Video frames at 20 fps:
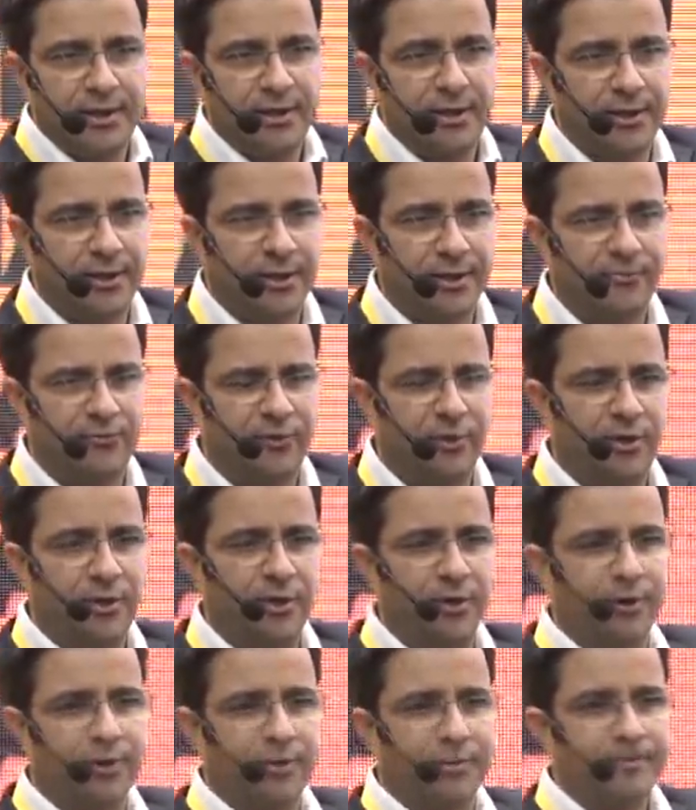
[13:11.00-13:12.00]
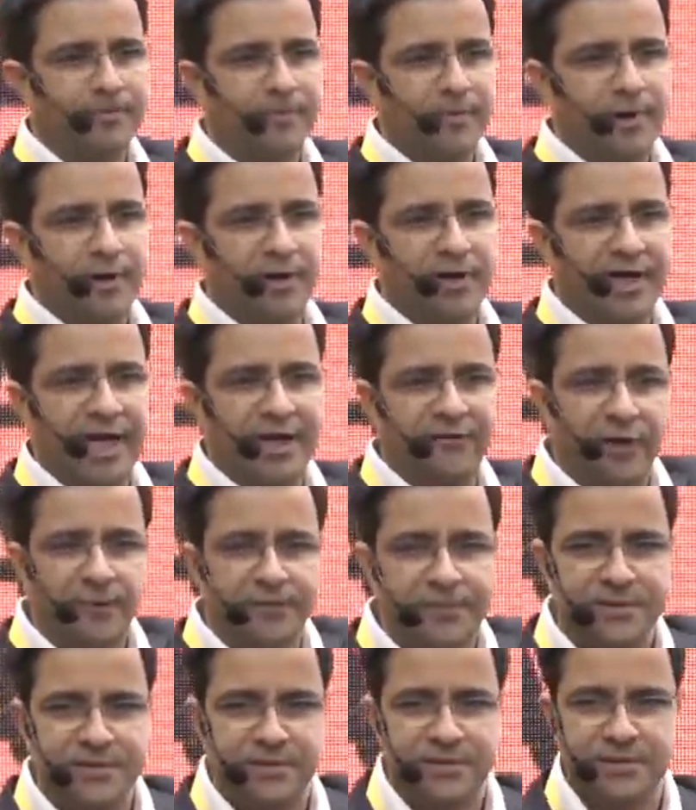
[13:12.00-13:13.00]
for
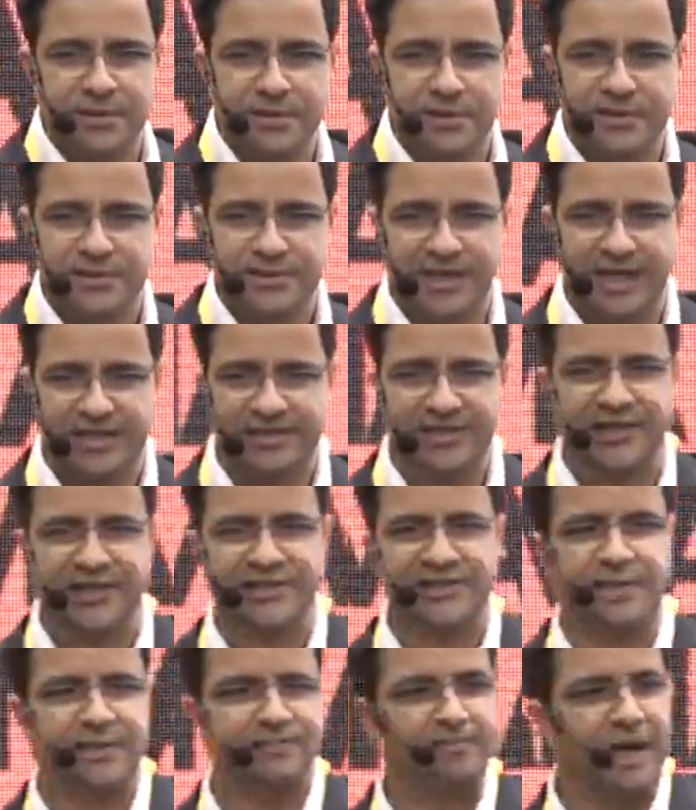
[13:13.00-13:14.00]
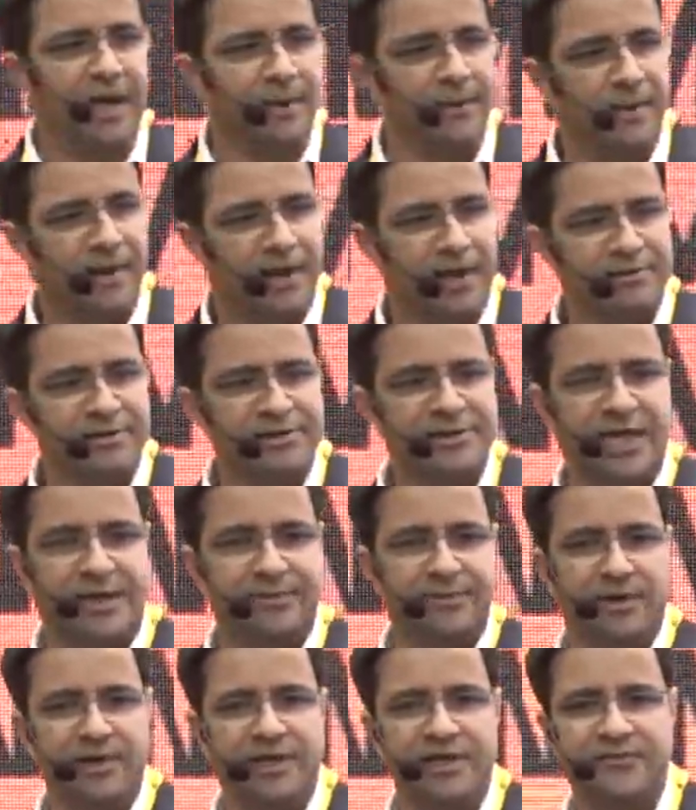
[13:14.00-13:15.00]
DevOps, CI/CD engineering pipeline,
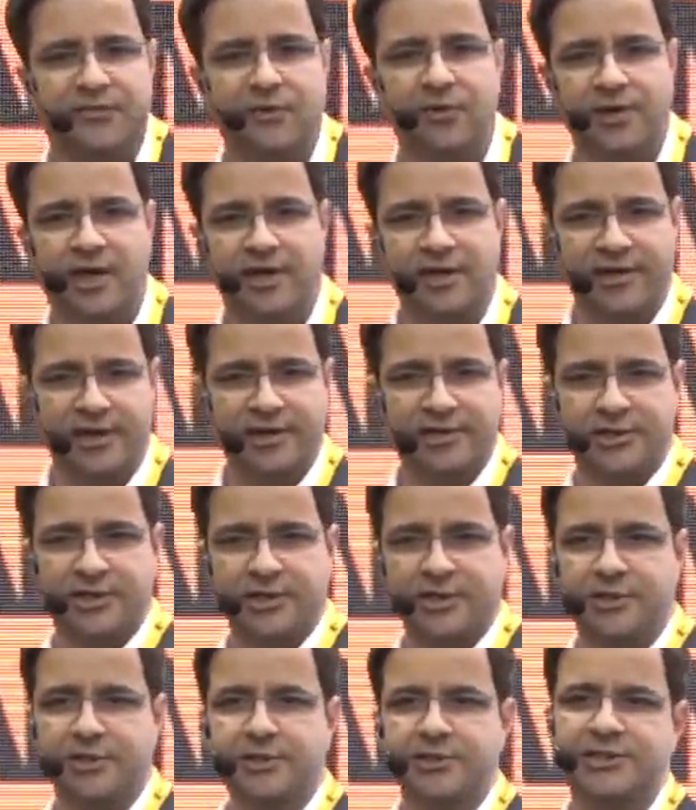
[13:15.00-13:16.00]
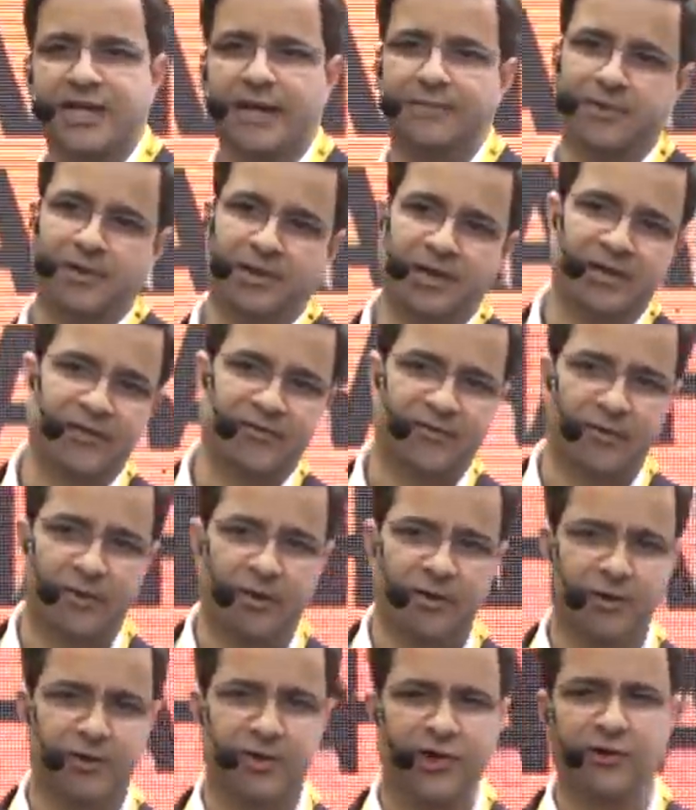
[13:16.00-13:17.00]
chapter leads for architecture, chapter leads
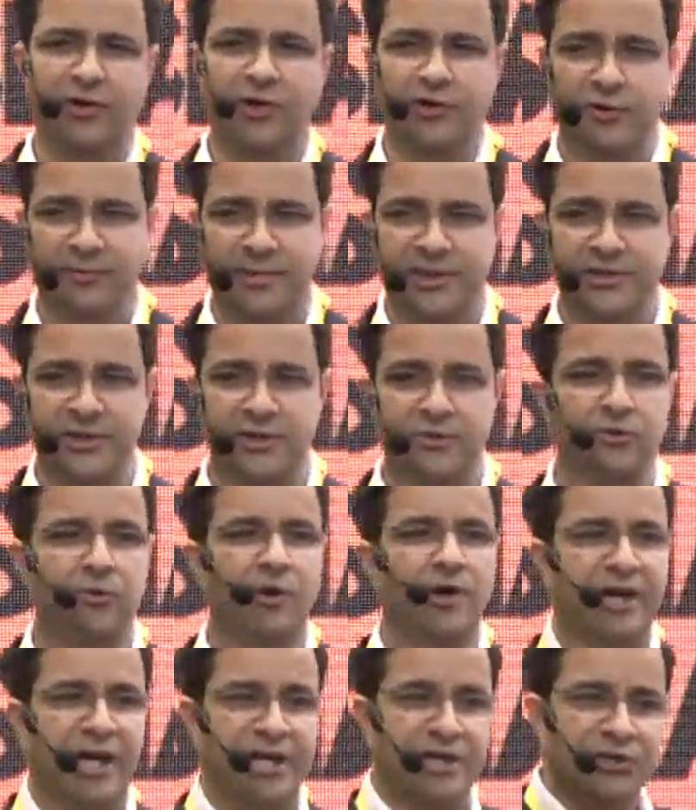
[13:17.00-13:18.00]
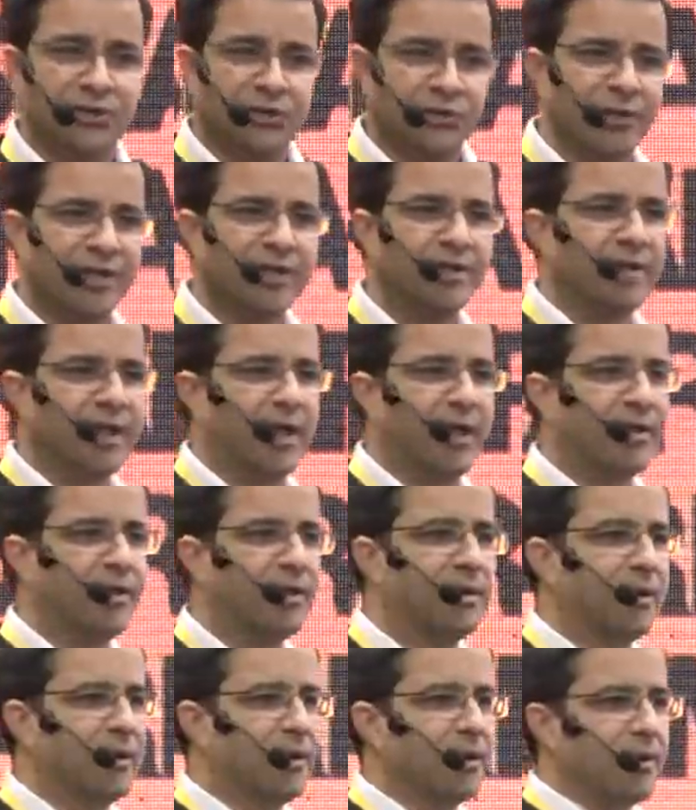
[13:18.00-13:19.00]
for QA automation, who are ensuring that
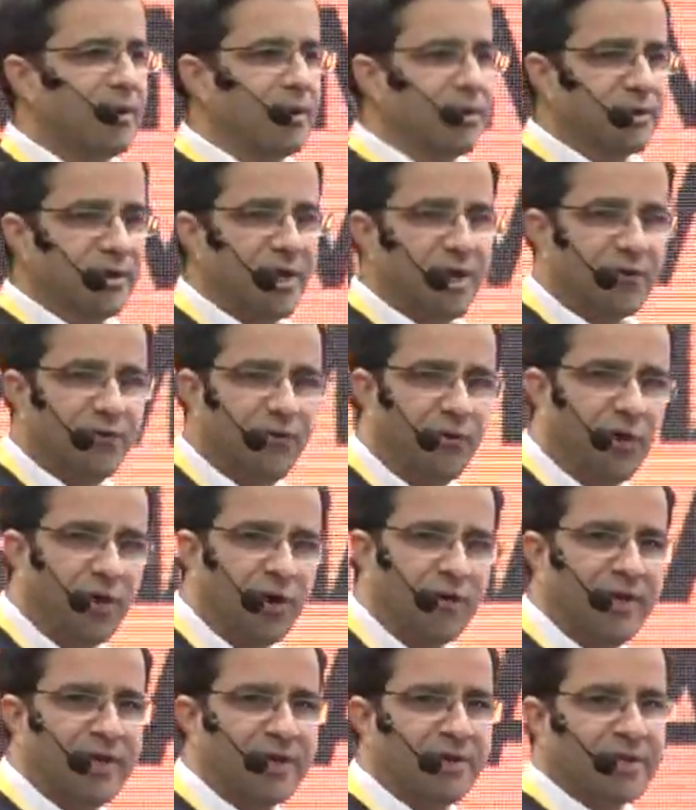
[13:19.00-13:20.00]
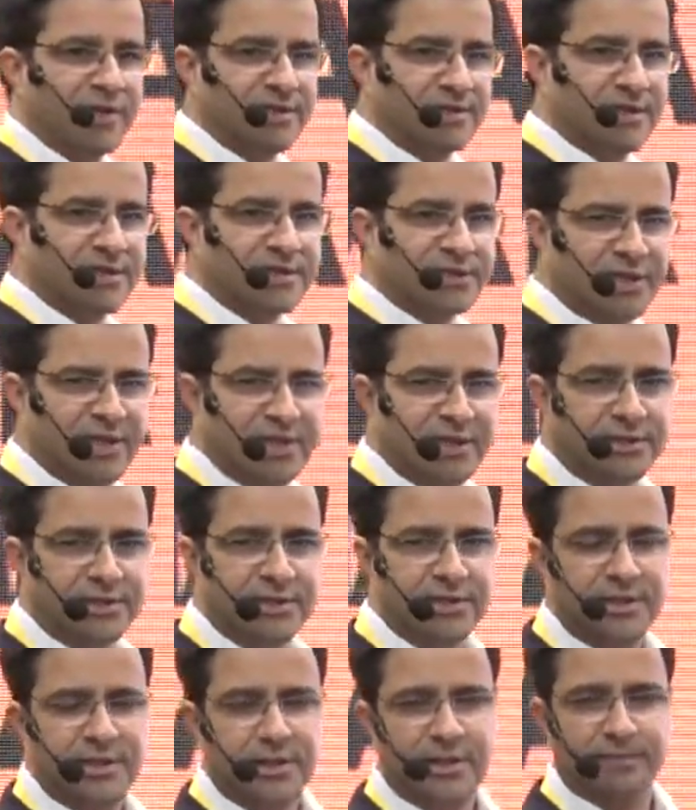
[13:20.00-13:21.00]
they are following
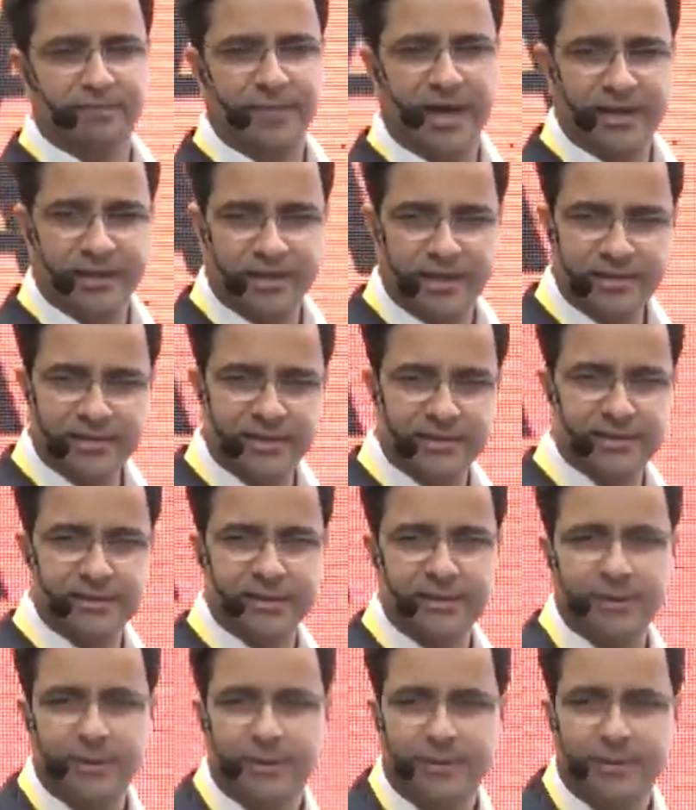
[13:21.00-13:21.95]
consistent practice